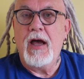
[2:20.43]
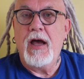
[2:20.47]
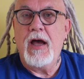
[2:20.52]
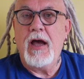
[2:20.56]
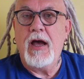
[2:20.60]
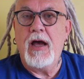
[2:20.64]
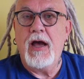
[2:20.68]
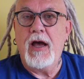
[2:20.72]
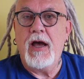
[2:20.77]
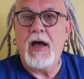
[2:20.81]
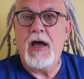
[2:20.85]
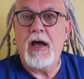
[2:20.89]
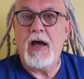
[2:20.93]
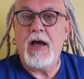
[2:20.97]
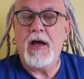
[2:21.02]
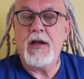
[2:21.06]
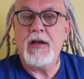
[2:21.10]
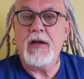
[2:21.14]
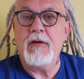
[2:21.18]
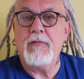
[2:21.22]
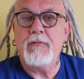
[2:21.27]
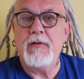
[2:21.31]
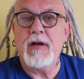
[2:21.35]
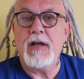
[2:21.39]
Uh,
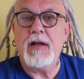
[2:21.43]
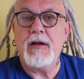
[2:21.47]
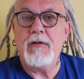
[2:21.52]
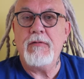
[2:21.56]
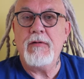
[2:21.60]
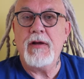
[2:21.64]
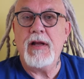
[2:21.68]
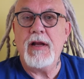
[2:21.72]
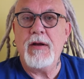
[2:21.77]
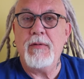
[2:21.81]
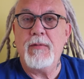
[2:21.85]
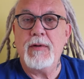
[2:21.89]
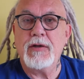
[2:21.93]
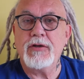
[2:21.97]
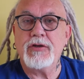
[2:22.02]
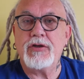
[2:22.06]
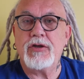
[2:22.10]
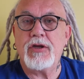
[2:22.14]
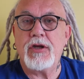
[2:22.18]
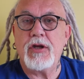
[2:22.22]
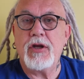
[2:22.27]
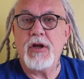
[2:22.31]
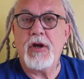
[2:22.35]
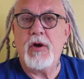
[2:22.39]
and he really, really
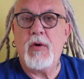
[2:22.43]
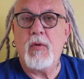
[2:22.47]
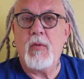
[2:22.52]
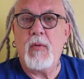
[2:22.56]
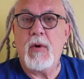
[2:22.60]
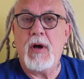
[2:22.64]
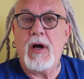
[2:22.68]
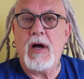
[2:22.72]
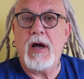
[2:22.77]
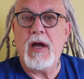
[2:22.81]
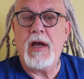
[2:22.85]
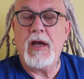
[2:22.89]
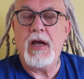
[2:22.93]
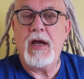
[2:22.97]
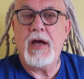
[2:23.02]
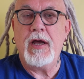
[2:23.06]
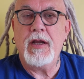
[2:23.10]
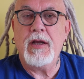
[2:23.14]
wants to know why,